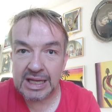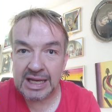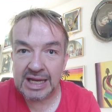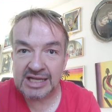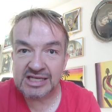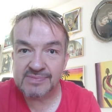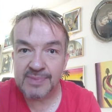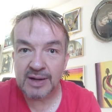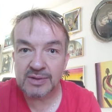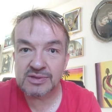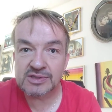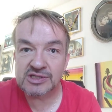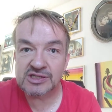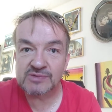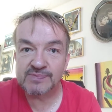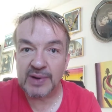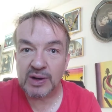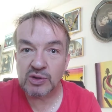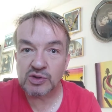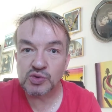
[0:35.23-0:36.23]
it's about
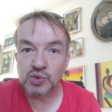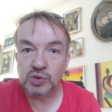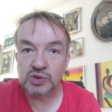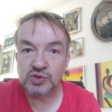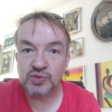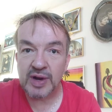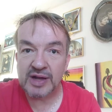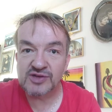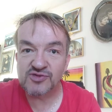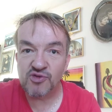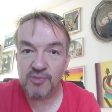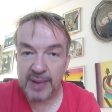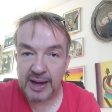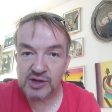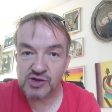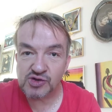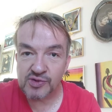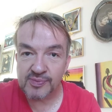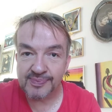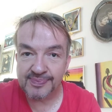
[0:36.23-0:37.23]
spiritual
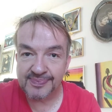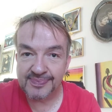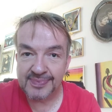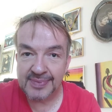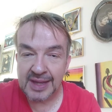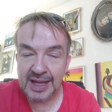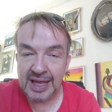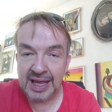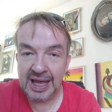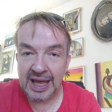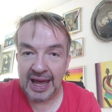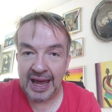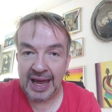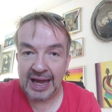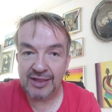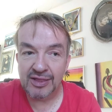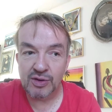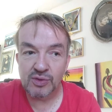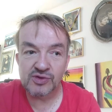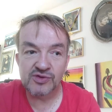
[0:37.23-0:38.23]
transformation.
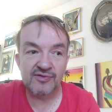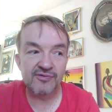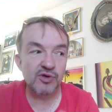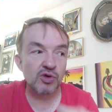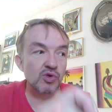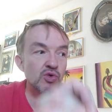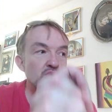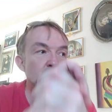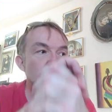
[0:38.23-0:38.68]
And those of you